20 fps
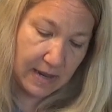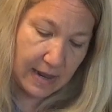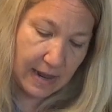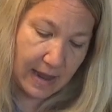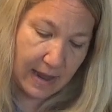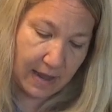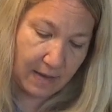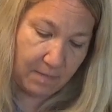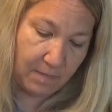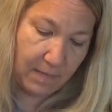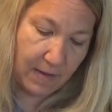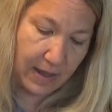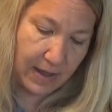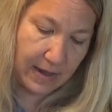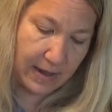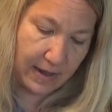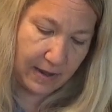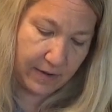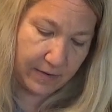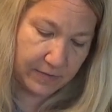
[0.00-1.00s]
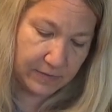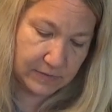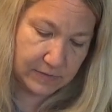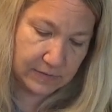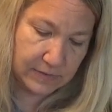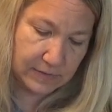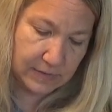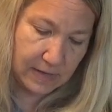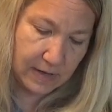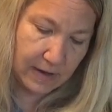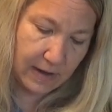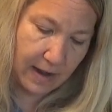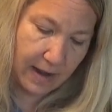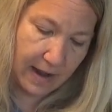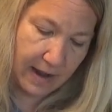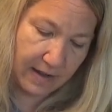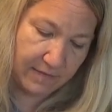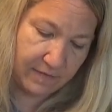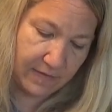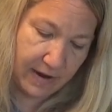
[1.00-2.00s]
At my house,
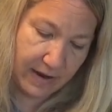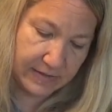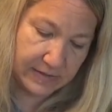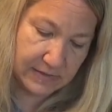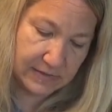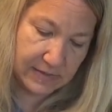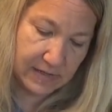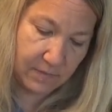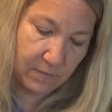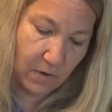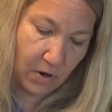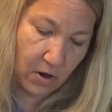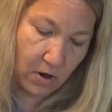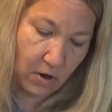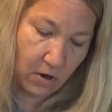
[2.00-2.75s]
I've got some